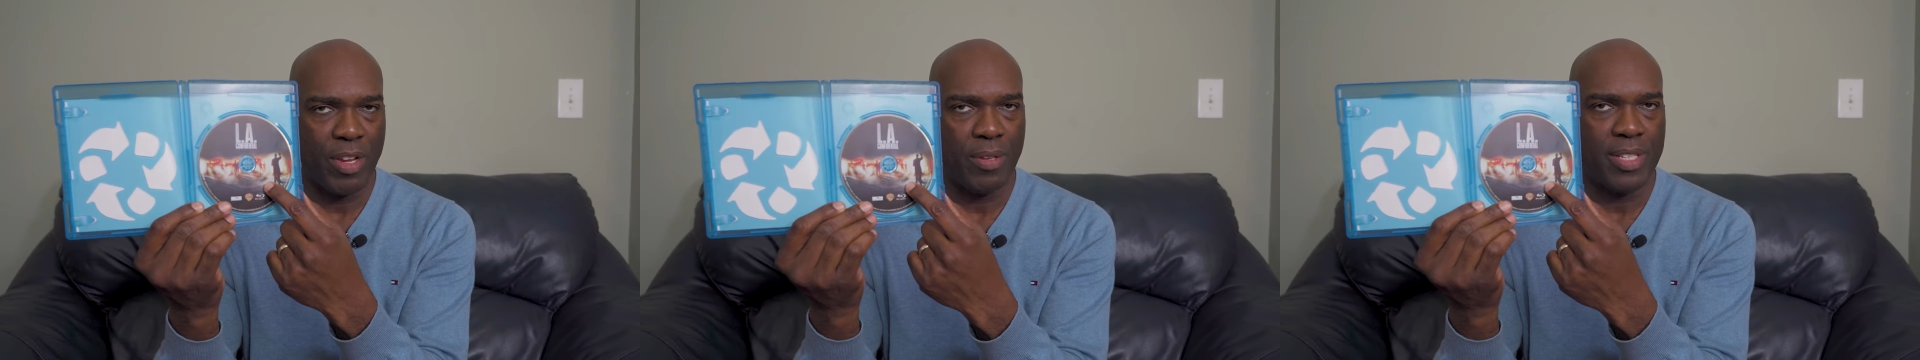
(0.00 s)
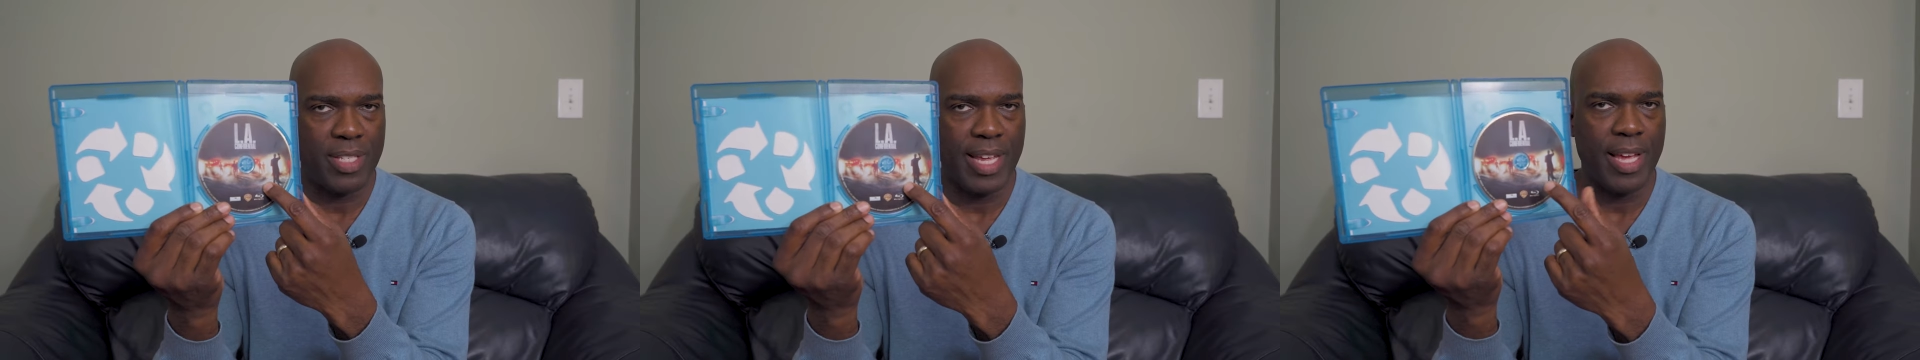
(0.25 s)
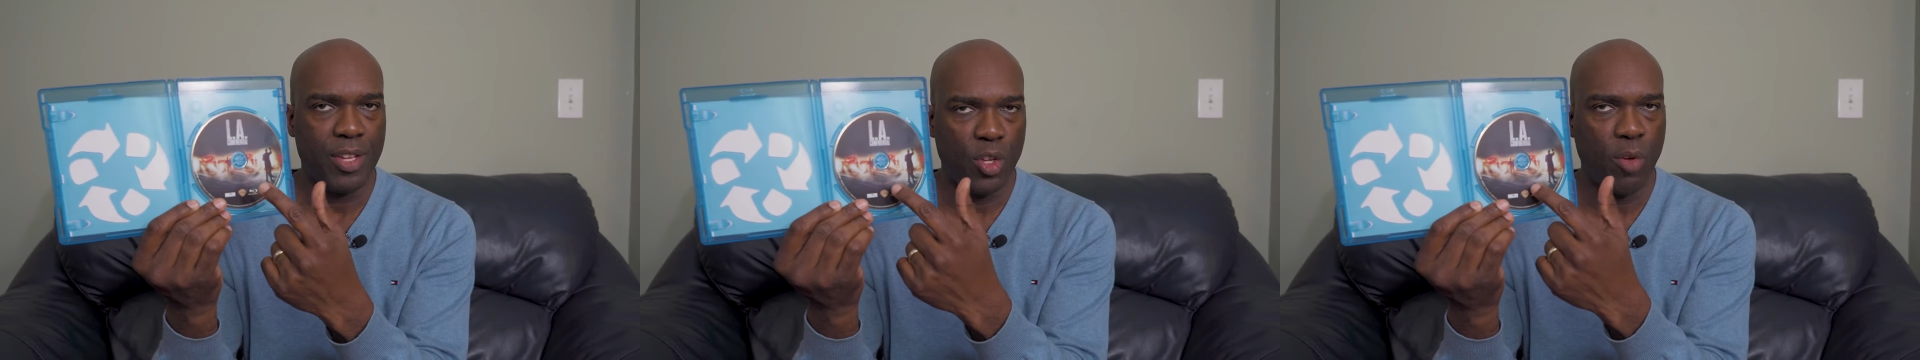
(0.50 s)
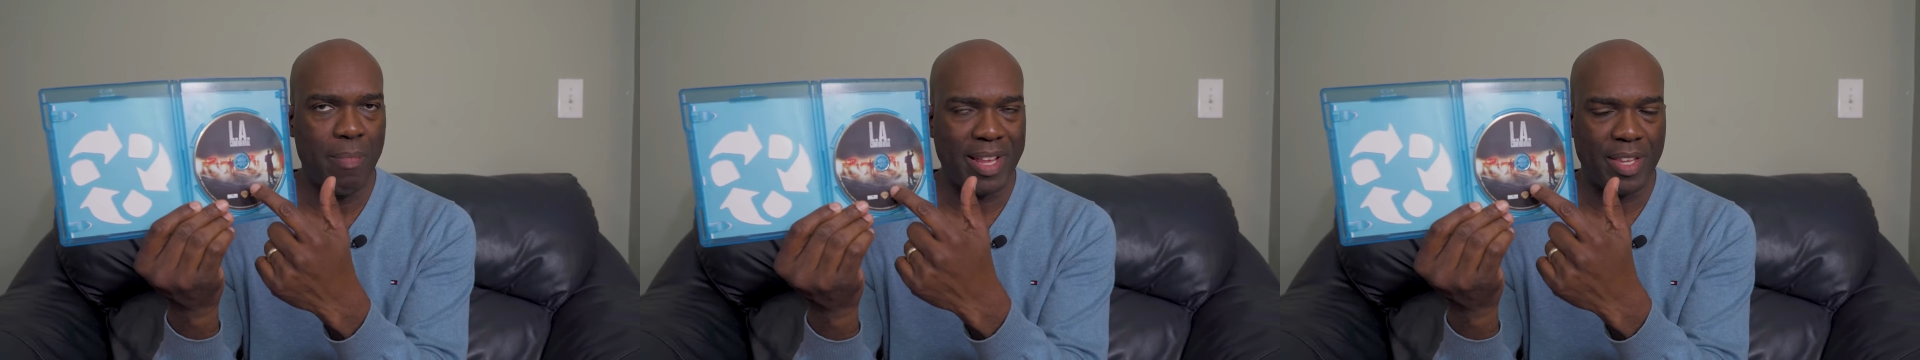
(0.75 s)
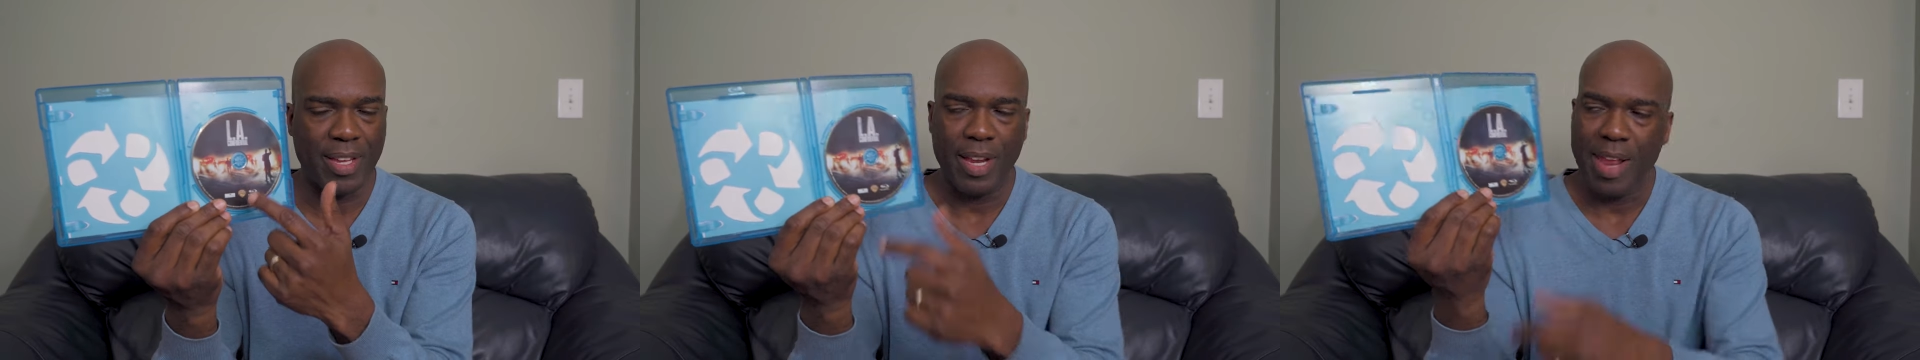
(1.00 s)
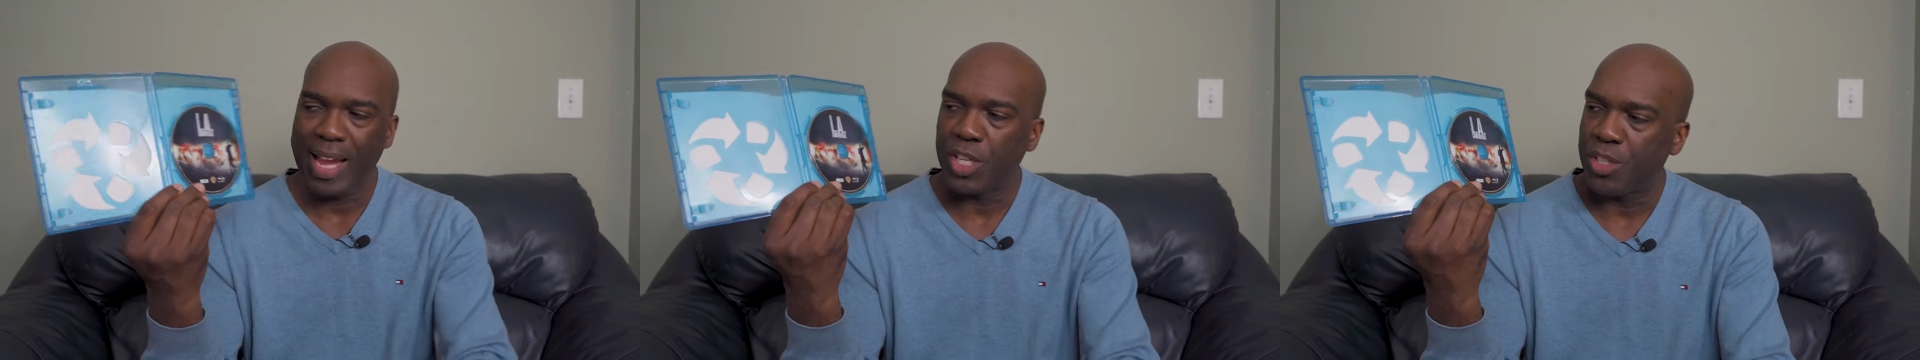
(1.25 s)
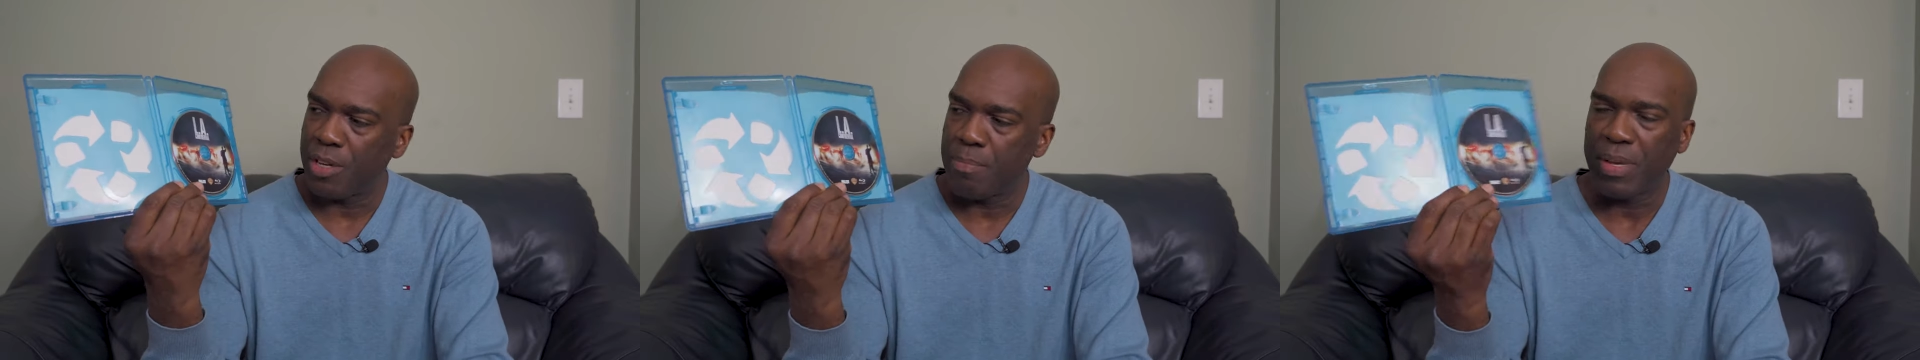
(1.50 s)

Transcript: when you see it, you'll make the connection.